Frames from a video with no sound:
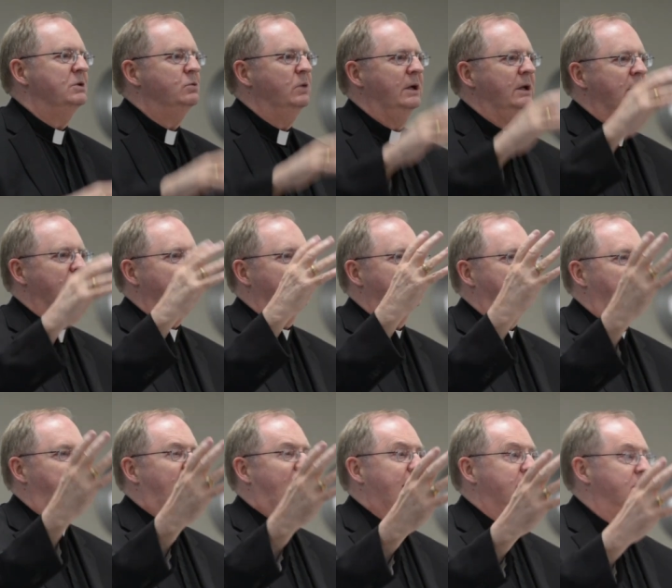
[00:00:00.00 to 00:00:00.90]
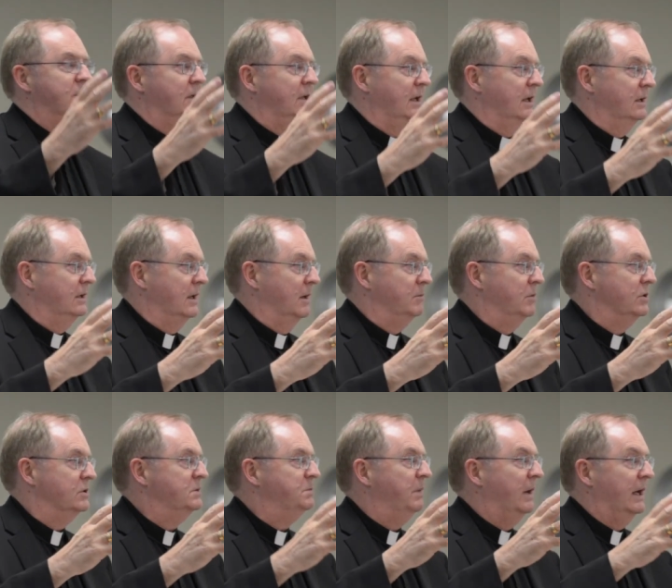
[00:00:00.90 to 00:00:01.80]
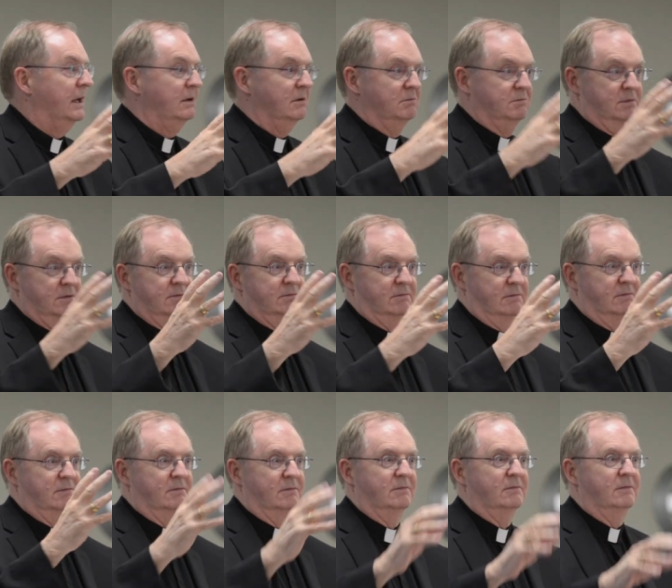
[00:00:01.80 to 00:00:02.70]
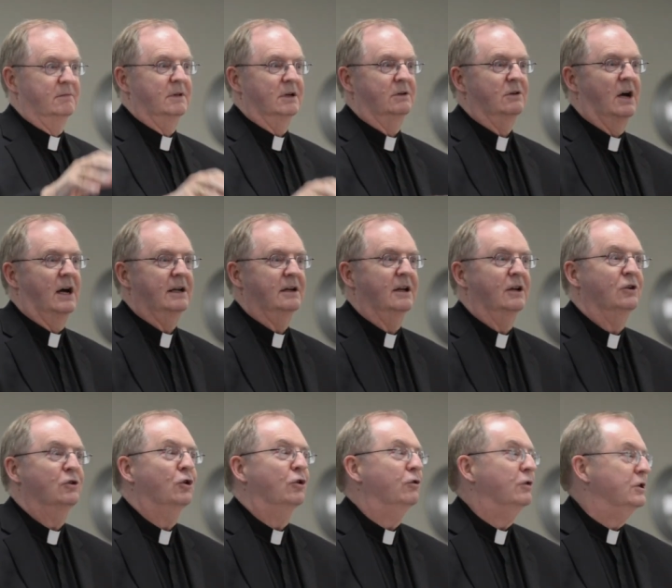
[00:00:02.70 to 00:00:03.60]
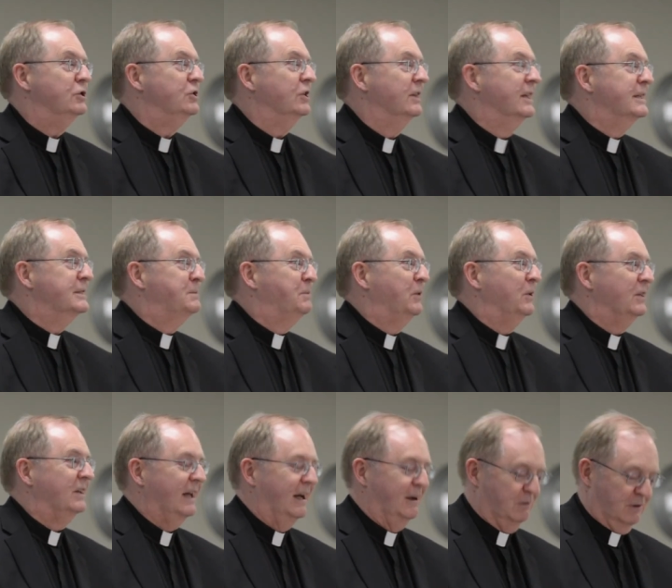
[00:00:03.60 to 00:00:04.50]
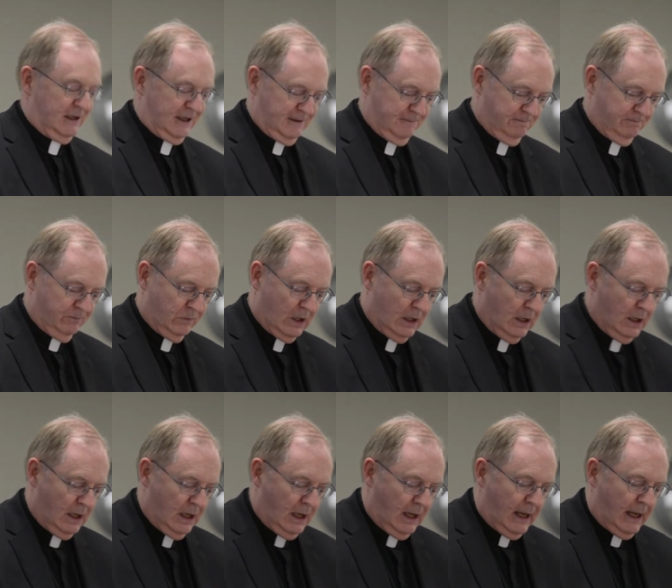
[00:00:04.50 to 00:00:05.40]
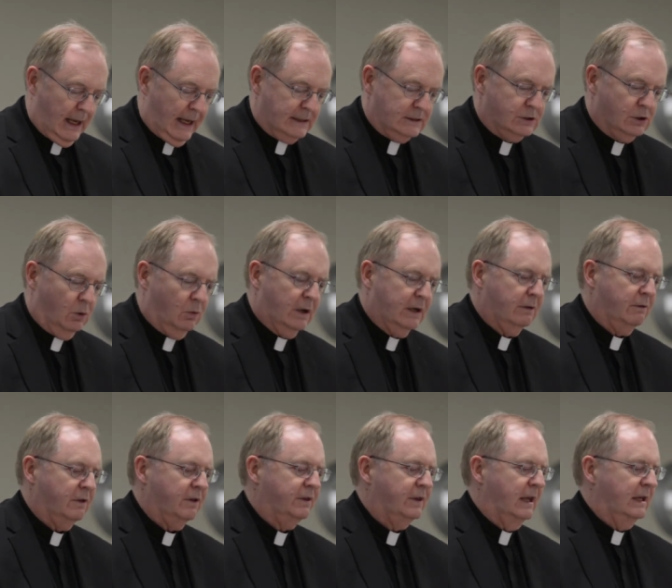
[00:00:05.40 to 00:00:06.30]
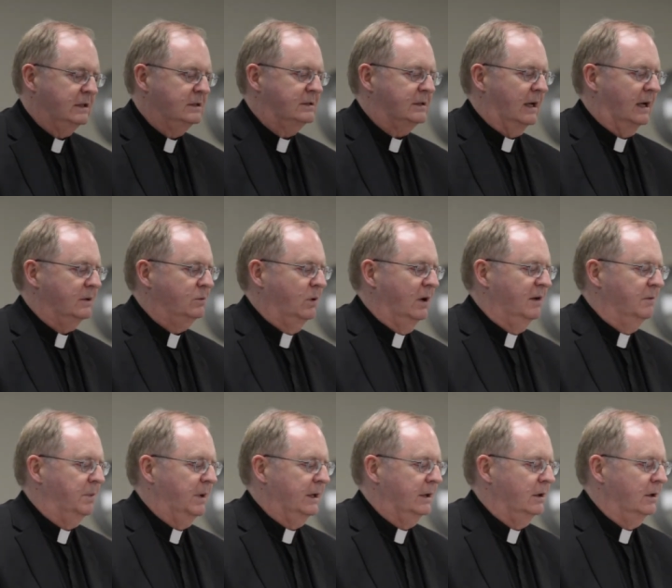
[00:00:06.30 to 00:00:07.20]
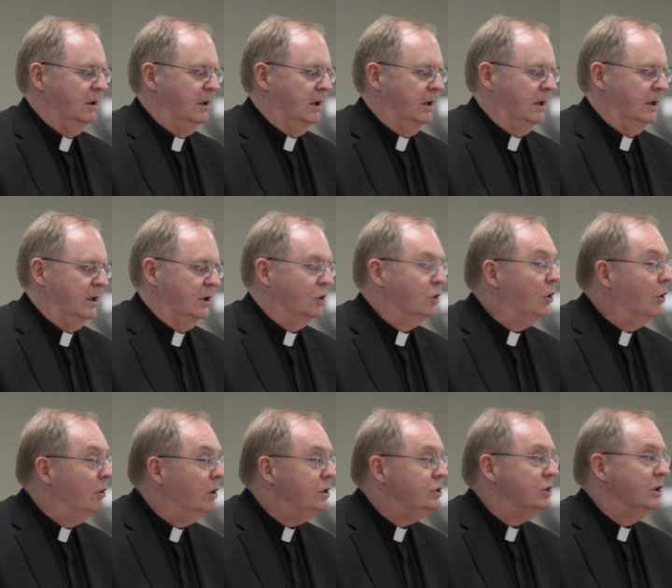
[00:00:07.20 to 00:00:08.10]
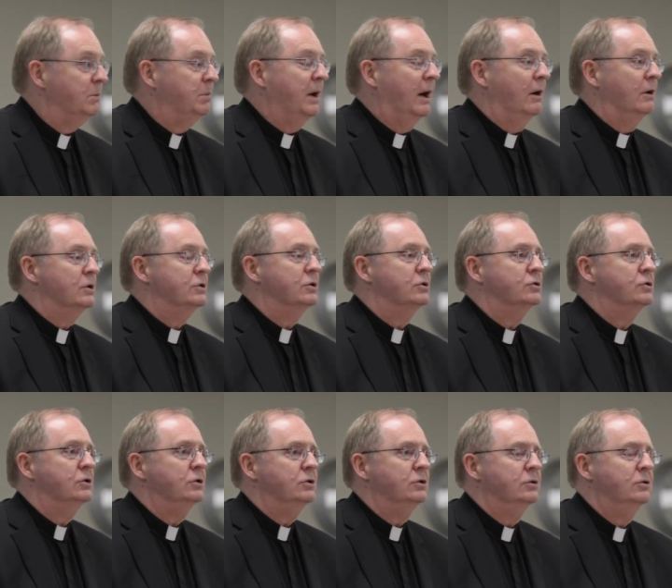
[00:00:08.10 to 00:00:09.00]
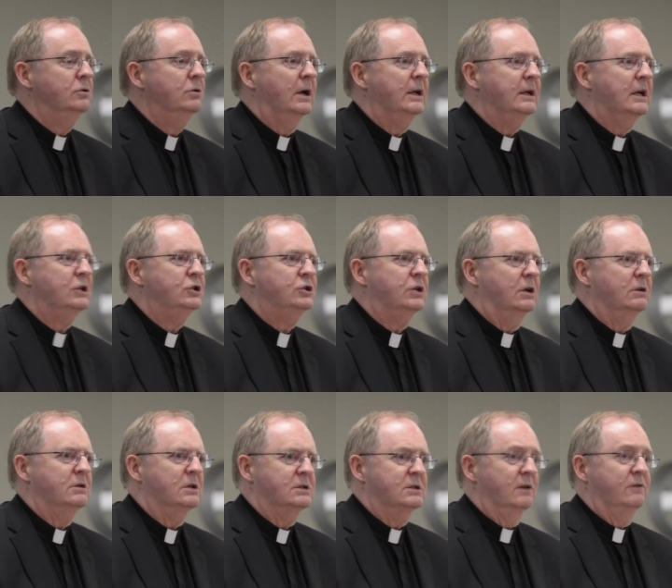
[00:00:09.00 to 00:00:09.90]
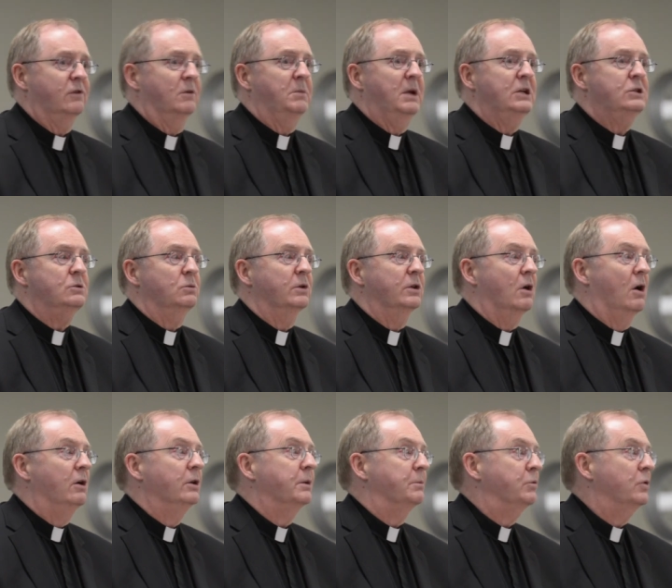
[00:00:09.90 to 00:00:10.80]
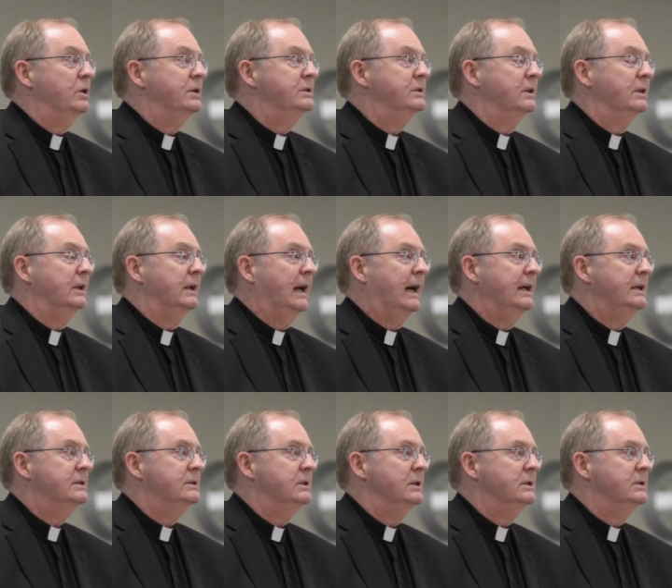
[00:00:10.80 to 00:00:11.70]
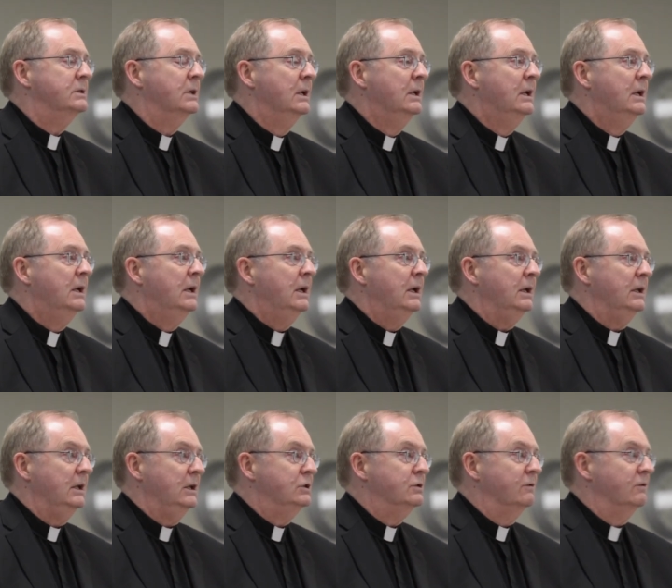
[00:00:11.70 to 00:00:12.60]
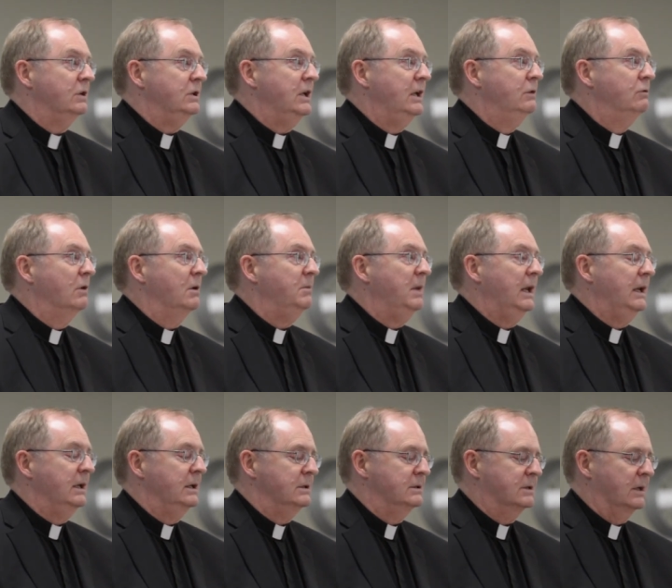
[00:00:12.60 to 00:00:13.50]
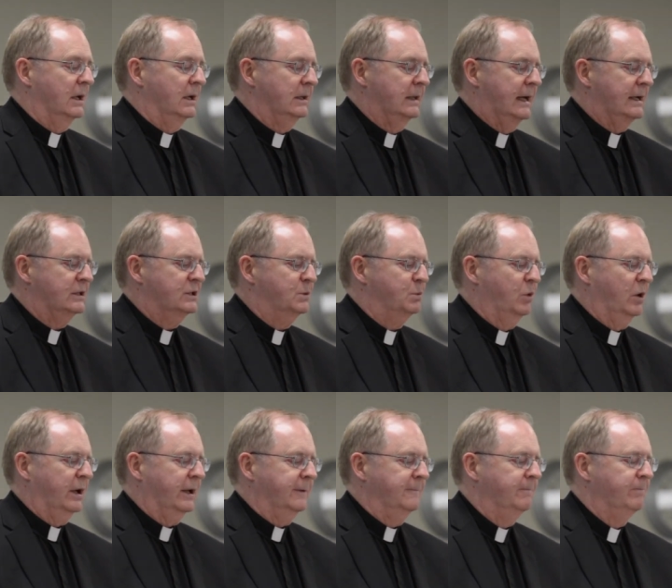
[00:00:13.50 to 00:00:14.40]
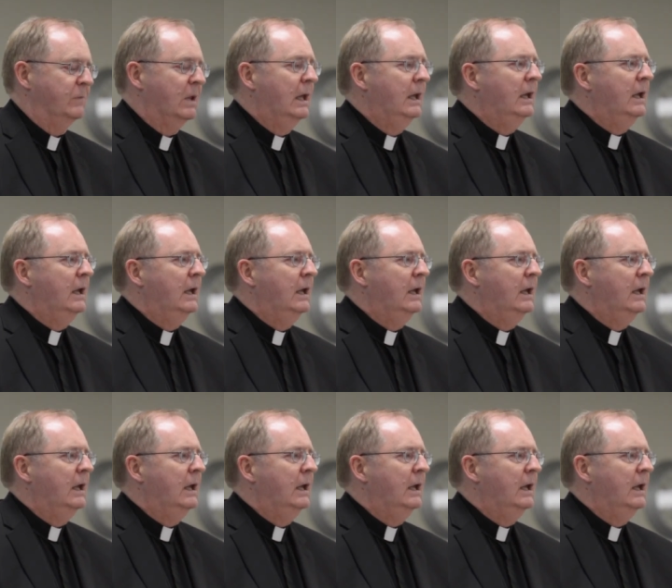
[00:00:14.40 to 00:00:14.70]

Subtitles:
between capacity and numbers, but they're not encouraging, let's put it that way. And so one of the things that we've been encouraging parishes to do, and I shared this information with all the priests in the diocese in each of the deanery meetings last spring,